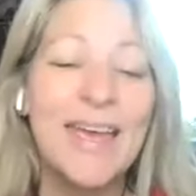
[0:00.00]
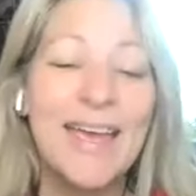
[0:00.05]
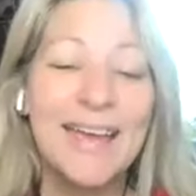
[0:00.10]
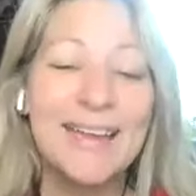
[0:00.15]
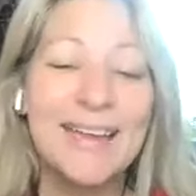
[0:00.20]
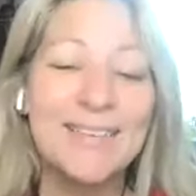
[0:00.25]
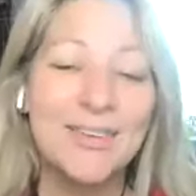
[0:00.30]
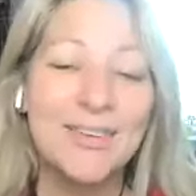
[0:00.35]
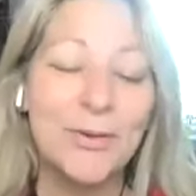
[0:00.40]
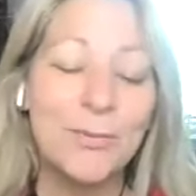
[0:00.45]

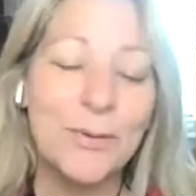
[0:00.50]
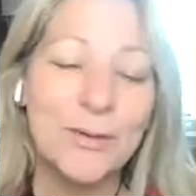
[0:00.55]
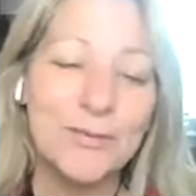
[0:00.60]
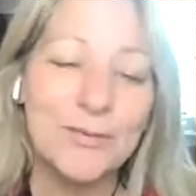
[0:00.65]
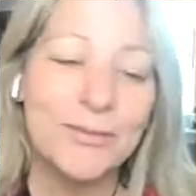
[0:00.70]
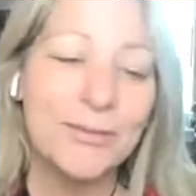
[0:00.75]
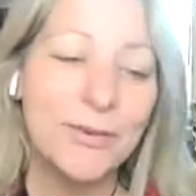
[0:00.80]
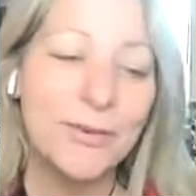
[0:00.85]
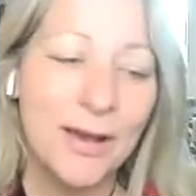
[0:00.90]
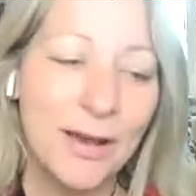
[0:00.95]
And so
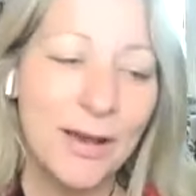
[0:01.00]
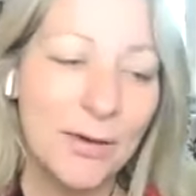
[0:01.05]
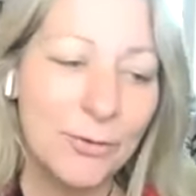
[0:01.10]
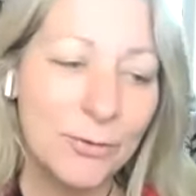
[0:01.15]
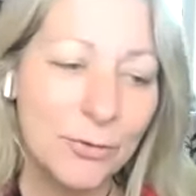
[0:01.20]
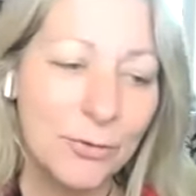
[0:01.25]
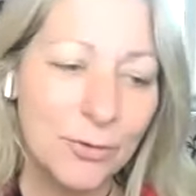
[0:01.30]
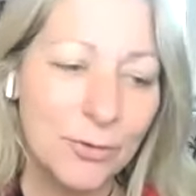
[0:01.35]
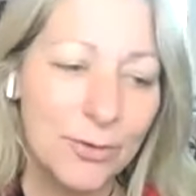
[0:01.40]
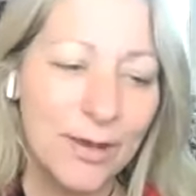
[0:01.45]
once they're
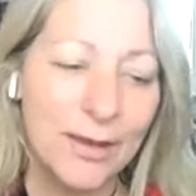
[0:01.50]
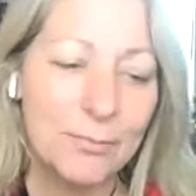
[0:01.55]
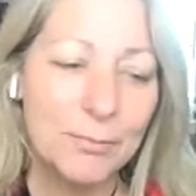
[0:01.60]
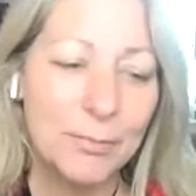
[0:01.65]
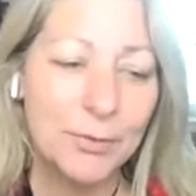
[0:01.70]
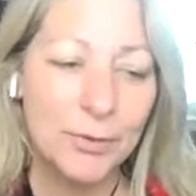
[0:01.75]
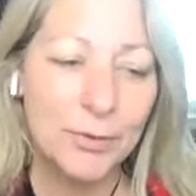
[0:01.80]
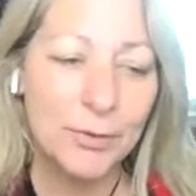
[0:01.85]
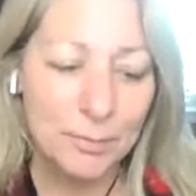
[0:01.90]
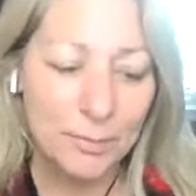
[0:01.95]
out, you can't
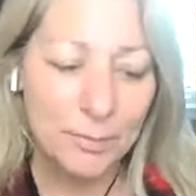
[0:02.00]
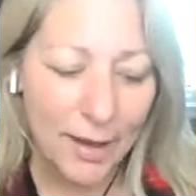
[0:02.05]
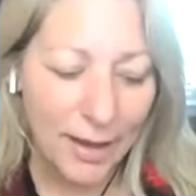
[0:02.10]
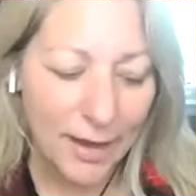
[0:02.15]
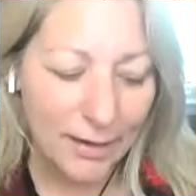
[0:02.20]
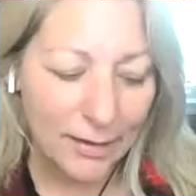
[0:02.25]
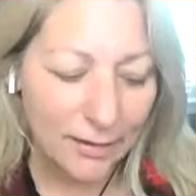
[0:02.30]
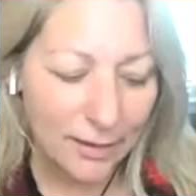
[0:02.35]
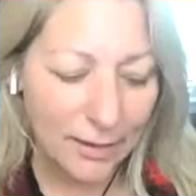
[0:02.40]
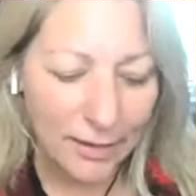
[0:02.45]
put them
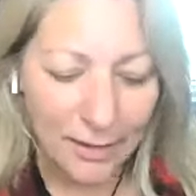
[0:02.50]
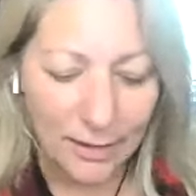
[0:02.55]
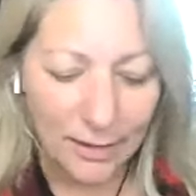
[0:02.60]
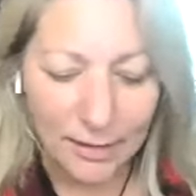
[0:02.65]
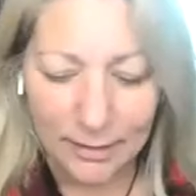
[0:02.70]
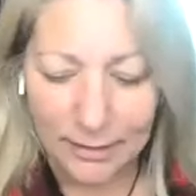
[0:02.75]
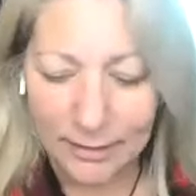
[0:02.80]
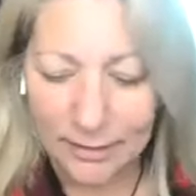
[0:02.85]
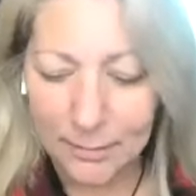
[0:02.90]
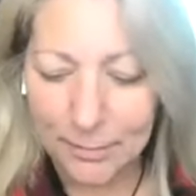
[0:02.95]
back
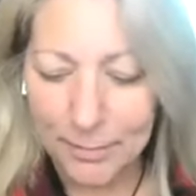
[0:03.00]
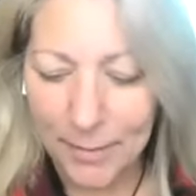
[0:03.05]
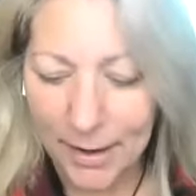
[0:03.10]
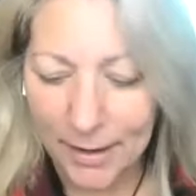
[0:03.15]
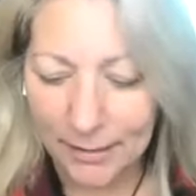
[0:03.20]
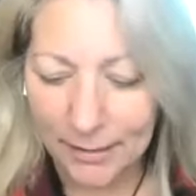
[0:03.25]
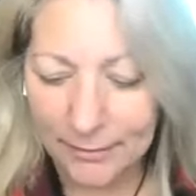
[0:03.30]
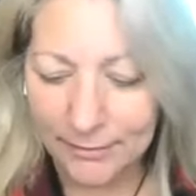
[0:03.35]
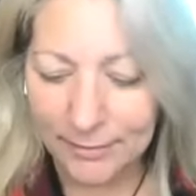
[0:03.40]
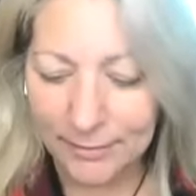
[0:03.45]
in the
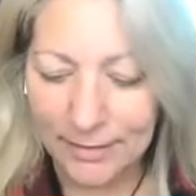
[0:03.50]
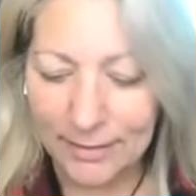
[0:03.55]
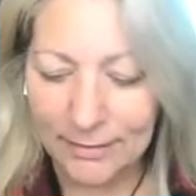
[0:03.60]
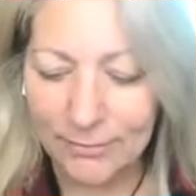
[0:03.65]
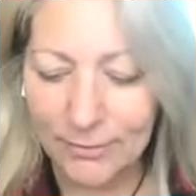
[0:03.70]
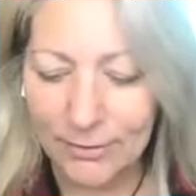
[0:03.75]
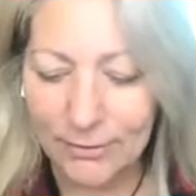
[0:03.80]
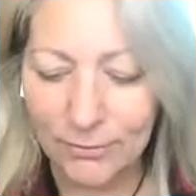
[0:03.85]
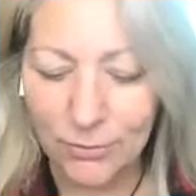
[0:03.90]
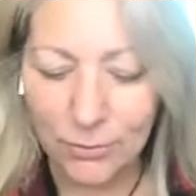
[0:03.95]
box.
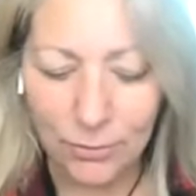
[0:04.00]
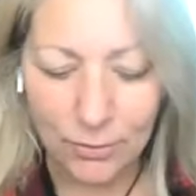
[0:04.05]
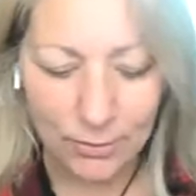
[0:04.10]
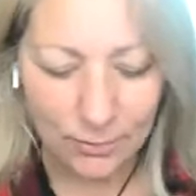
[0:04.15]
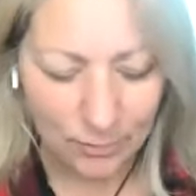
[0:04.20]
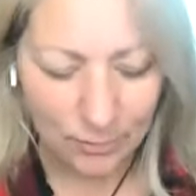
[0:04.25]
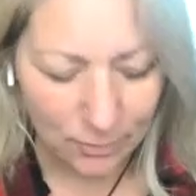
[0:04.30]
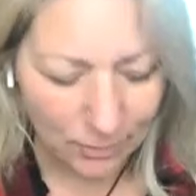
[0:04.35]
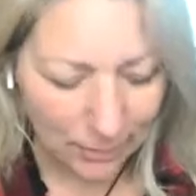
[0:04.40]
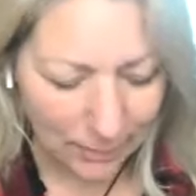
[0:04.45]
Even if
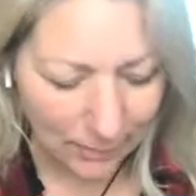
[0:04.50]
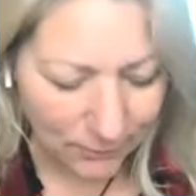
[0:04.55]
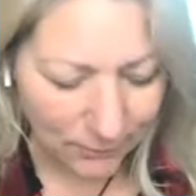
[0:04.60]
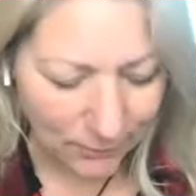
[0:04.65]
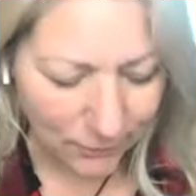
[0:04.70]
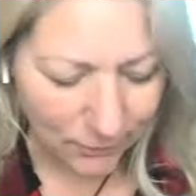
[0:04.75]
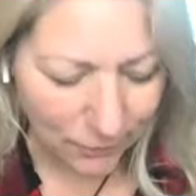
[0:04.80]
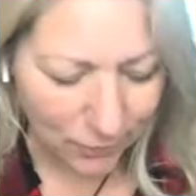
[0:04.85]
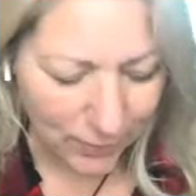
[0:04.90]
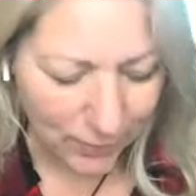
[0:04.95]

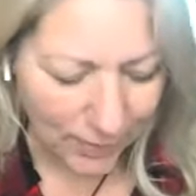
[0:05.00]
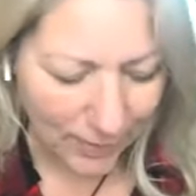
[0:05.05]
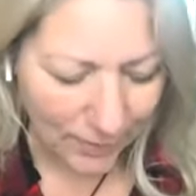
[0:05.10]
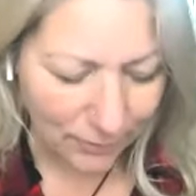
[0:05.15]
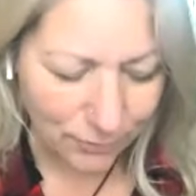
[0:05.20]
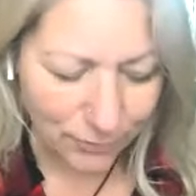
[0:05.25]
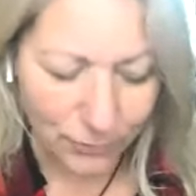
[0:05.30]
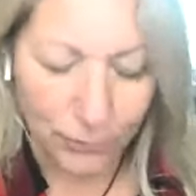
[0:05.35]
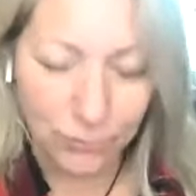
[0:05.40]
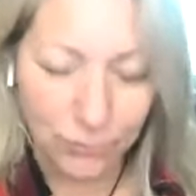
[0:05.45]
you
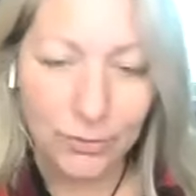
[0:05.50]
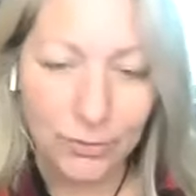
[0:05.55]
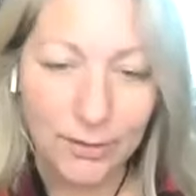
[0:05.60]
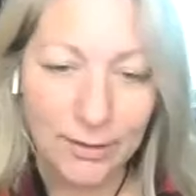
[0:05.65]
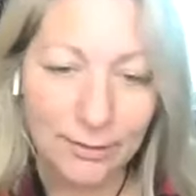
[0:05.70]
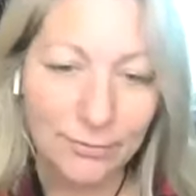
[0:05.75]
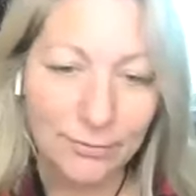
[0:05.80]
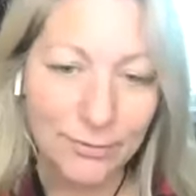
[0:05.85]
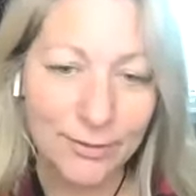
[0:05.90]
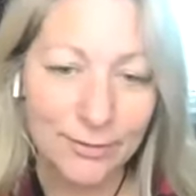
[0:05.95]
ask for
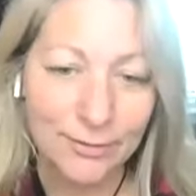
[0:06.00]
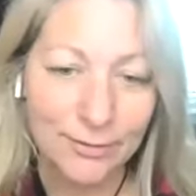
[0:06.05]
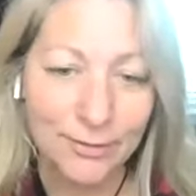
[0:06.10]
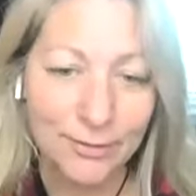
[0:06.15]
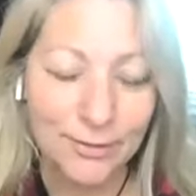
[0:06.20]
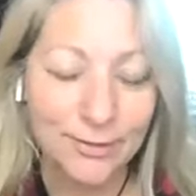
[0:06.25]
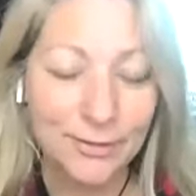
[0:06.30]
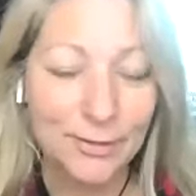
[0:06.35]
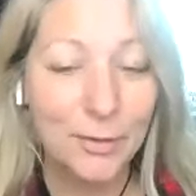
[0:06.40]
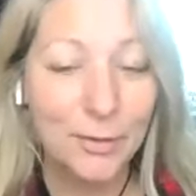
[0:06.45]
forgiveness
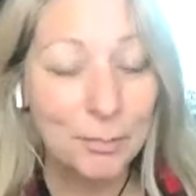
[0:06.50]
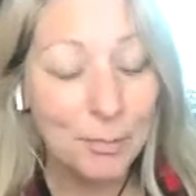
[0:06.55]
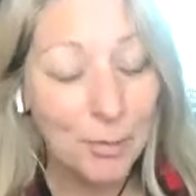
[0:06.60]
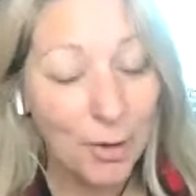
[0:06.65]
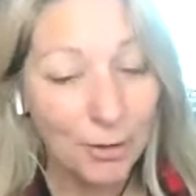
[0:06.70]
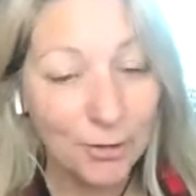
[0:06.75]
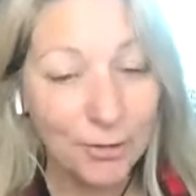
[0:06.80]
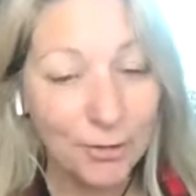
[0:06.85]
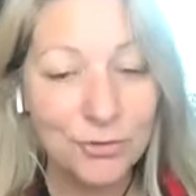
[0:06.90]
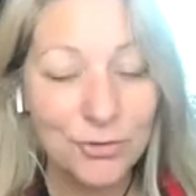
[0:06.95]
and
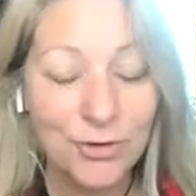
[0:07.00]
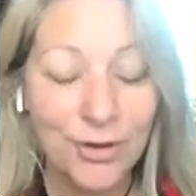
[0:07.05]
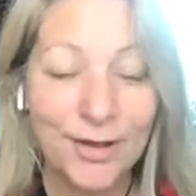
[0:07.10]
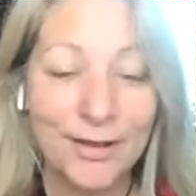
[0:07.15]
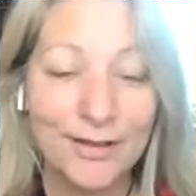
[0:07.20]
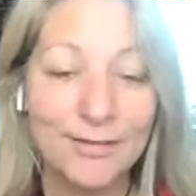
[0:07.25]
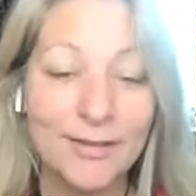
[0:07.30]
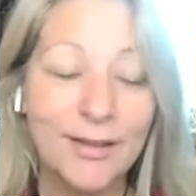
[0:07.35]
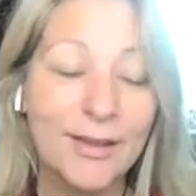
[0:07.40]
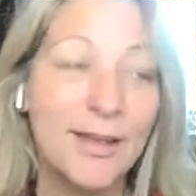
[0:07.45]

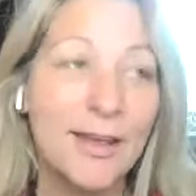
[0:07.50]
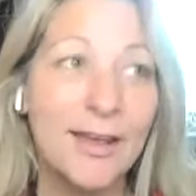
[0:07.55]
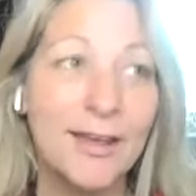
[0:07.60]
apologize,